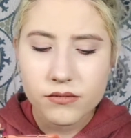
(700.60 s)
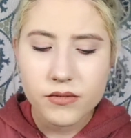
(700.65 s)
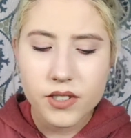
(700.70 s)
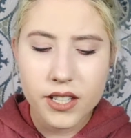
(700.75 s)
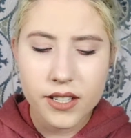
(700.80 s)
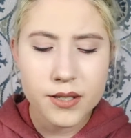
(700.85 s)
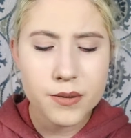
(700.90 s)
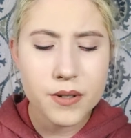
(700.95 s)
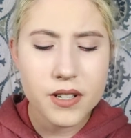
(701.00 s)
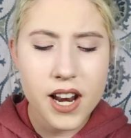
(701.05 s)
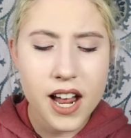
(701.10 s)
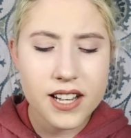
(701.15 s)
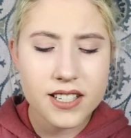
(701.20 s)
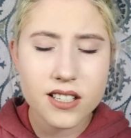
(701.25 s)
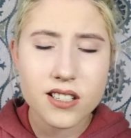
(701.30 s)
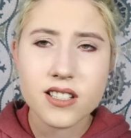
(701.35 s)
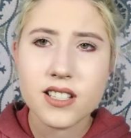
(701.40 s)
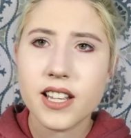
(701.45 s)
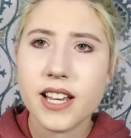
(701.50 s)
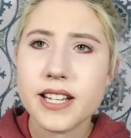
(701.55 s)
This one has
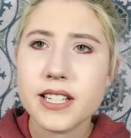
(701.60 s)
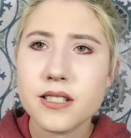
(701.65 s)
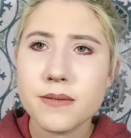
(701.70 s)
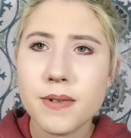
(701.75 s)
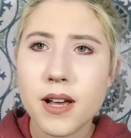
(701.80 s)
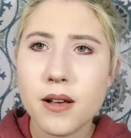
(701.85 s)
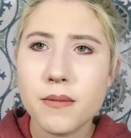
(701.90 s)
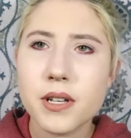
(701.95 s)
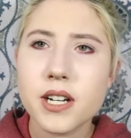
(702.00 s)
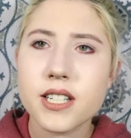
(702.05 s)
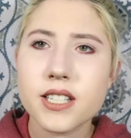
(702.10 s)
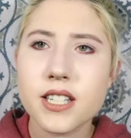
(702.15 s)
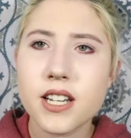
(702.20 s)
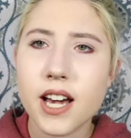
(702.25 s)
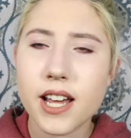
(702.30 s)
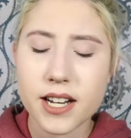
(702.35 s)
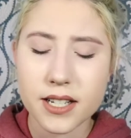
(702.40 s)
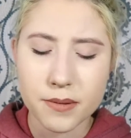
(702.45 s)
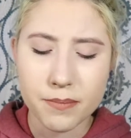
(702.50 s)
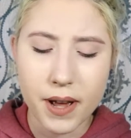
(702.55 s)
a slight smell, but it's
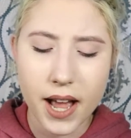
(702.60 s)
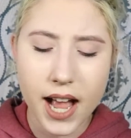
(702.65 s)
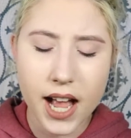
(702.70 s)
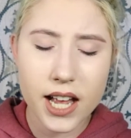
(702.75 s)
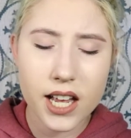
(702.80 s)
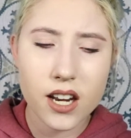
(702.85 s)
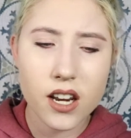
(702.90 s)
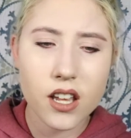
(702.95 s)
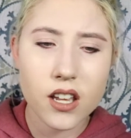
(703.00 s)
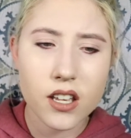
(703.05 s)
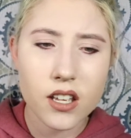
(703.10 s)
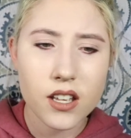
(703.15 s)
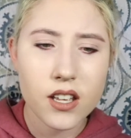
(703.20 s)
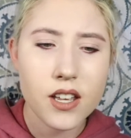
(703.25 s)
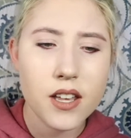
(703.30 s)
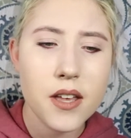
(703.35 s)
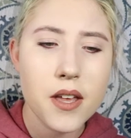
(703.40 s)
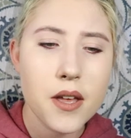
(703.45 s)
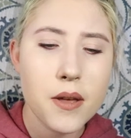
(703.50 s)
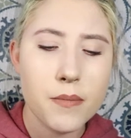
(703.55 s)
not as bad.
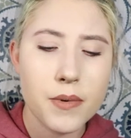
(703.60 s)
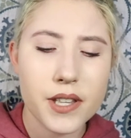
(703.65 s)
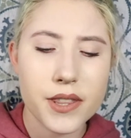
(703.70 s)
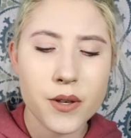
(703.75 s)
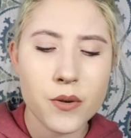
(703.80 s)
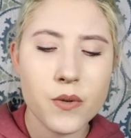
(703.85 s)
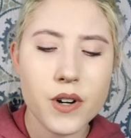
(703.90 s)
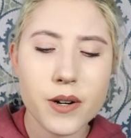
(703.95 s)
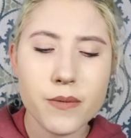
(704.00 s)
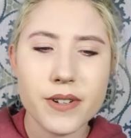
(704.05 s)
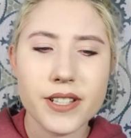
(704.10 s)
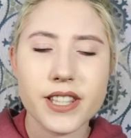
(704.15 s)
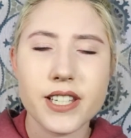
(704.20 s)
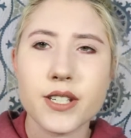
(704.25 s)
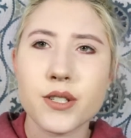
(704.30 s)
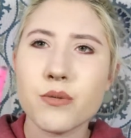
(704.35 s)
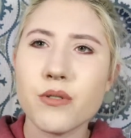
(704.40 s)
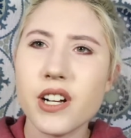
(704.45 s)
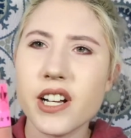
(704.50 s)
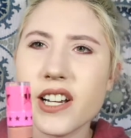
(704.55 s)
But the one with
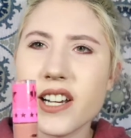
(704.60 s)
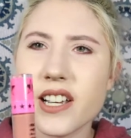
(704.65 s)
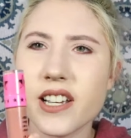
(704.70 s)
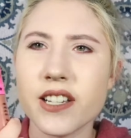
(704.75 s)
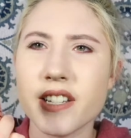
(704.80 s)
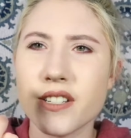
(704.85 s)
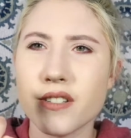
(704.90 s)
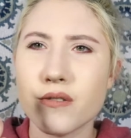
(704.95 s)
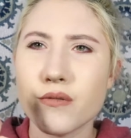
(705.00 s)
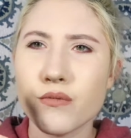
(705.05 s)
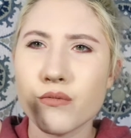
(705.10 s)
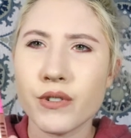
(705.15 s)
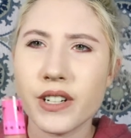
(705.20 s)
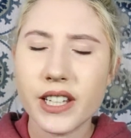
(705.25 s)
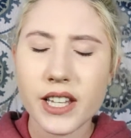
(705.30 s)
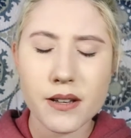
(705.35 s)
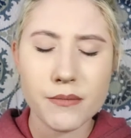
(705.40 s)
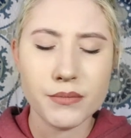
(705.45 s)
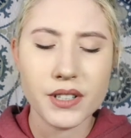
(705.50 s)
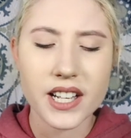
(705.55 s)
this one is
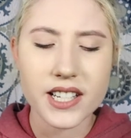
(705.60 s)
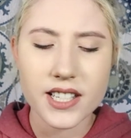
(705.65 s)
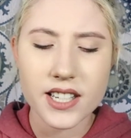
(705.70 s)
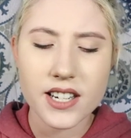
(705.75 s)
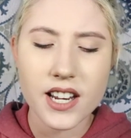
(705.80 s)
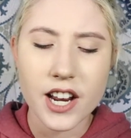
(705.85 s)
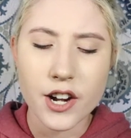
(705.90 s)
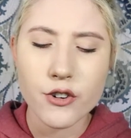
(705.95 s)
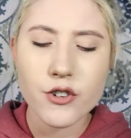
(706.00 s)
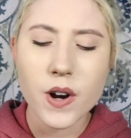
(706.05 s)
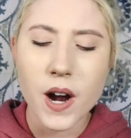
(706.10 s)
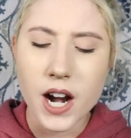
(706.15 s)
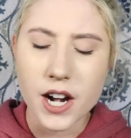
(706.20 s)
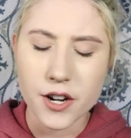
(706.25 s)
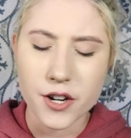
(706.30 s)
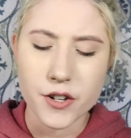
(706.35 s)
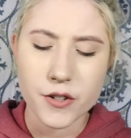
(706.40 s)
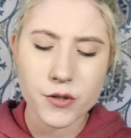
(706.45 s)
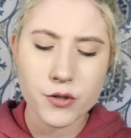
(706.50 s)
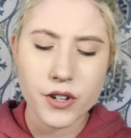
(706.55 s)
really unpleasant. I don't know how
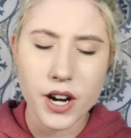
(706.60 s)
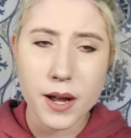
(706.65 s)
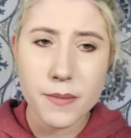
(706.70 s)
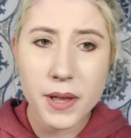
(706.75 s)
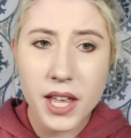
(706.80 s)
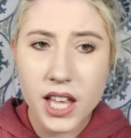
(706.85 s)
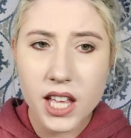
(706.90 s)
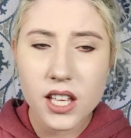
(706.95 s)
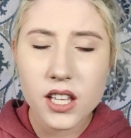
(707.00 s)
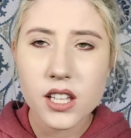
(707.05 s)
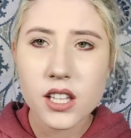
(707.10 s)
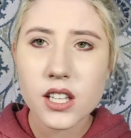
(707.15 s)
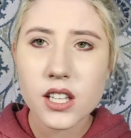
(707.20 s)
to describe it.